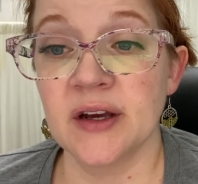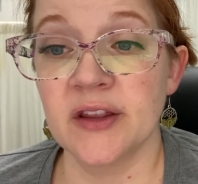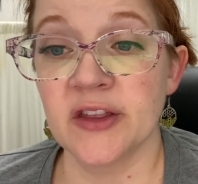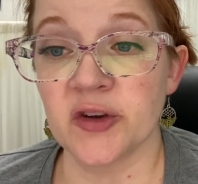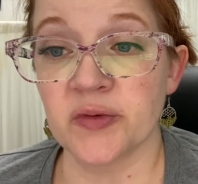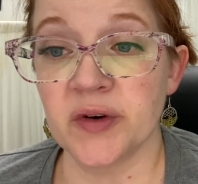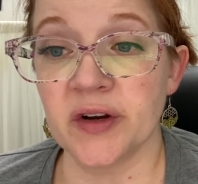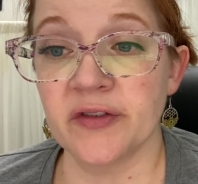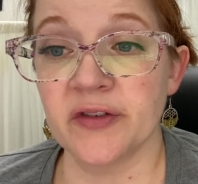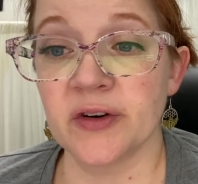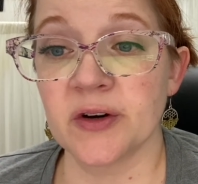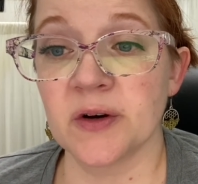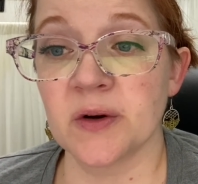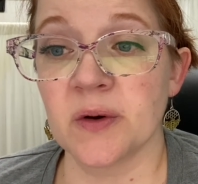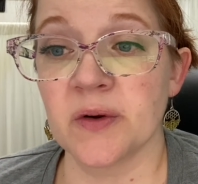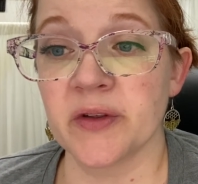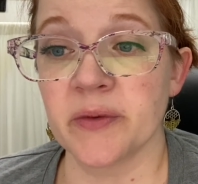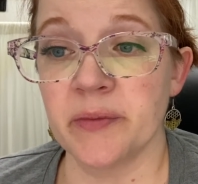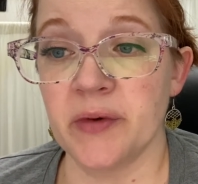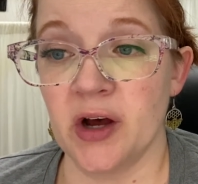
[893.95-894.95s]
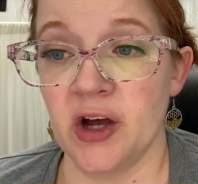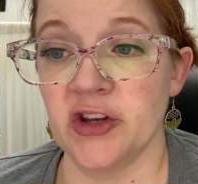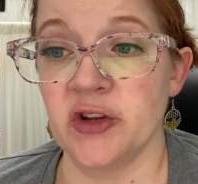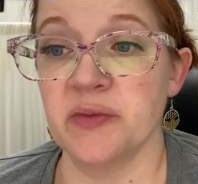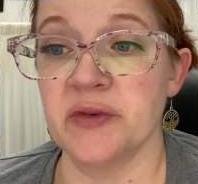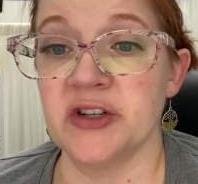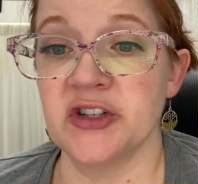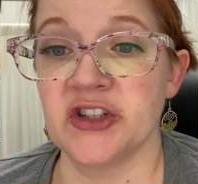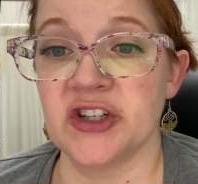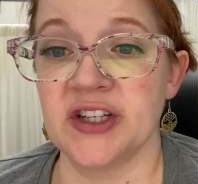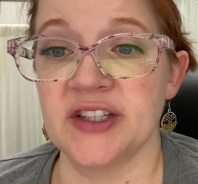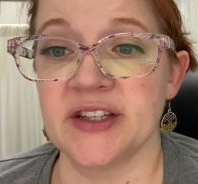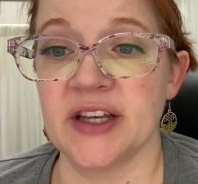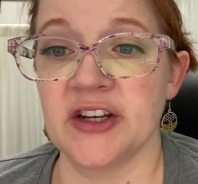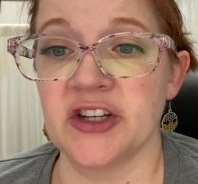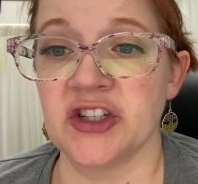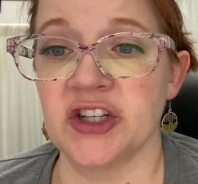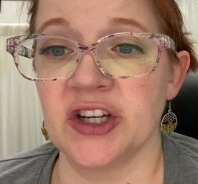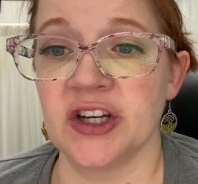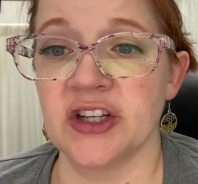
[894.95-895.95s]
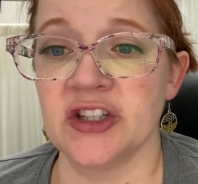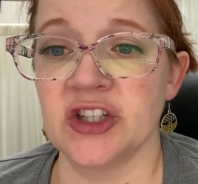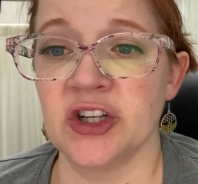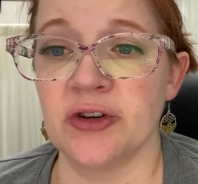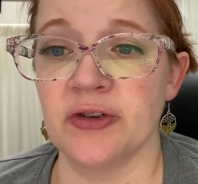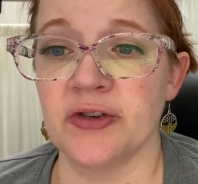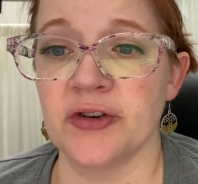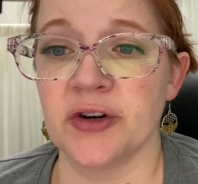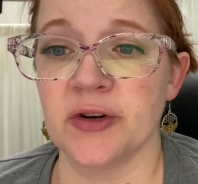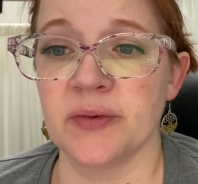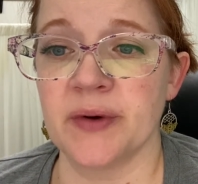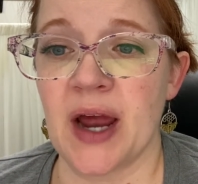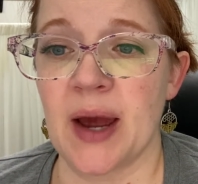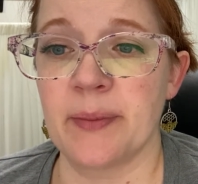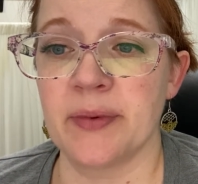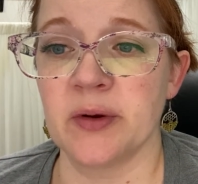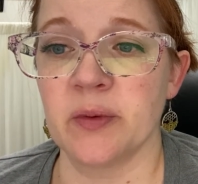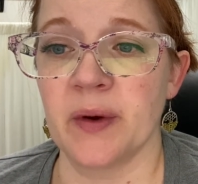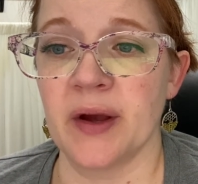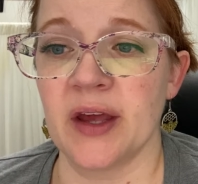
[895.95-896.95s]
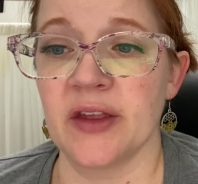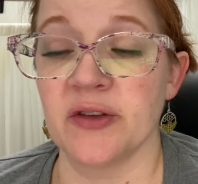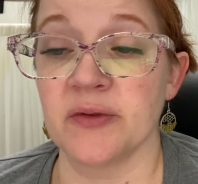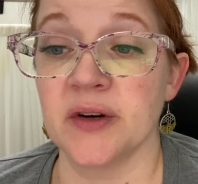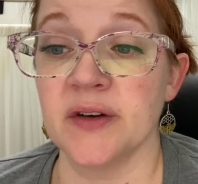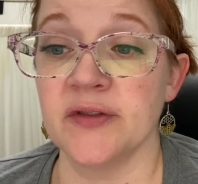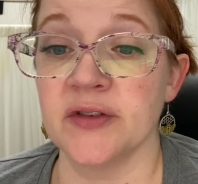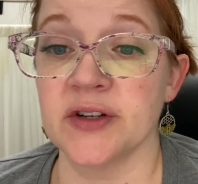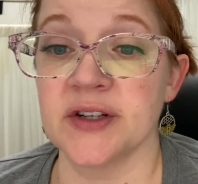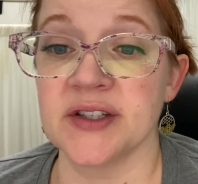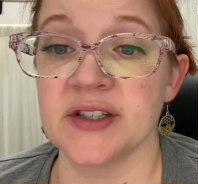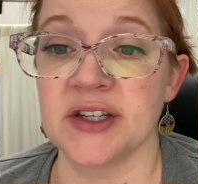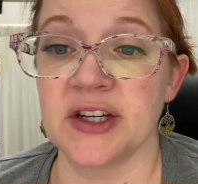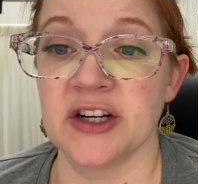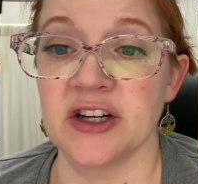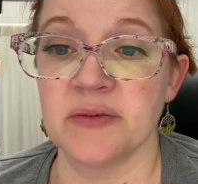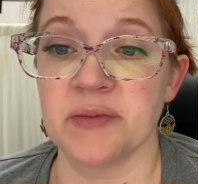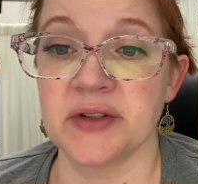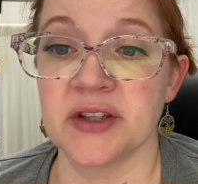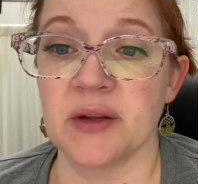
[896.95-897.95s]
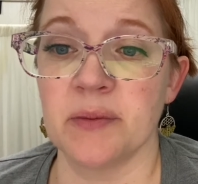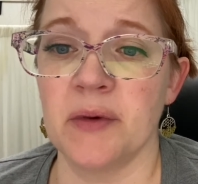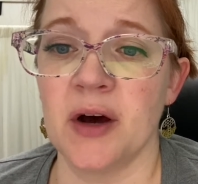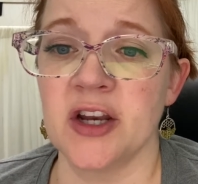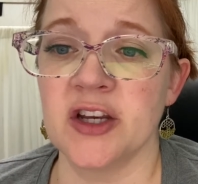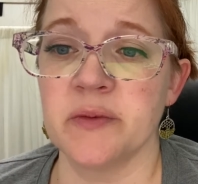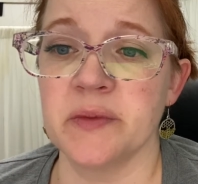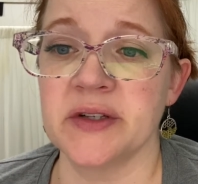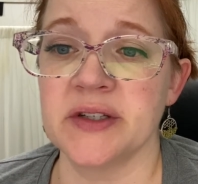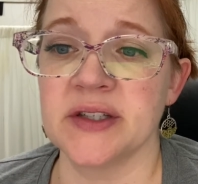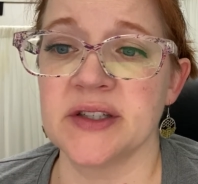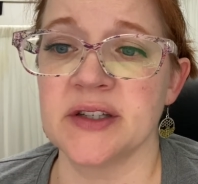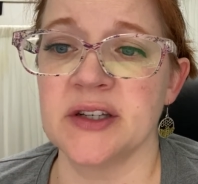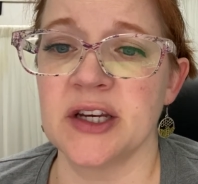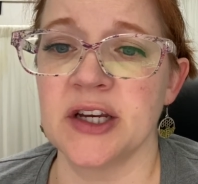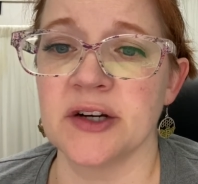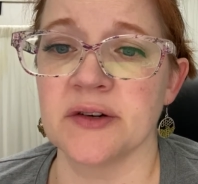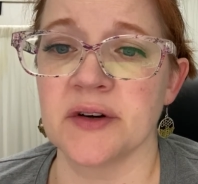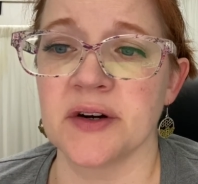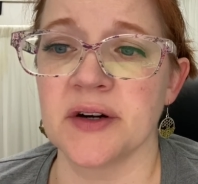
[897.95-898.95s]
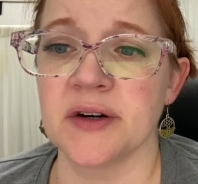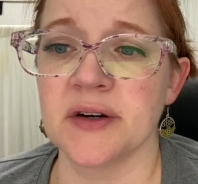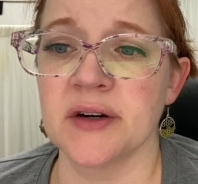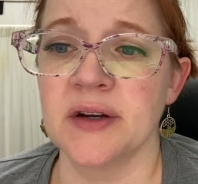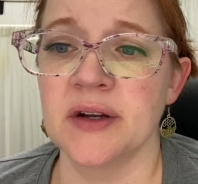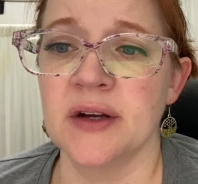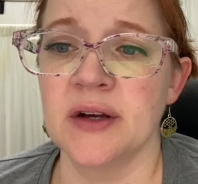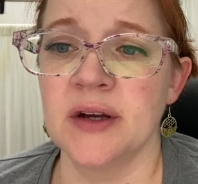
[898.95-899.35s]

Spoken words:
The river or the monument, she said as she continued her rapid way. The river is near, but the monument is nearer.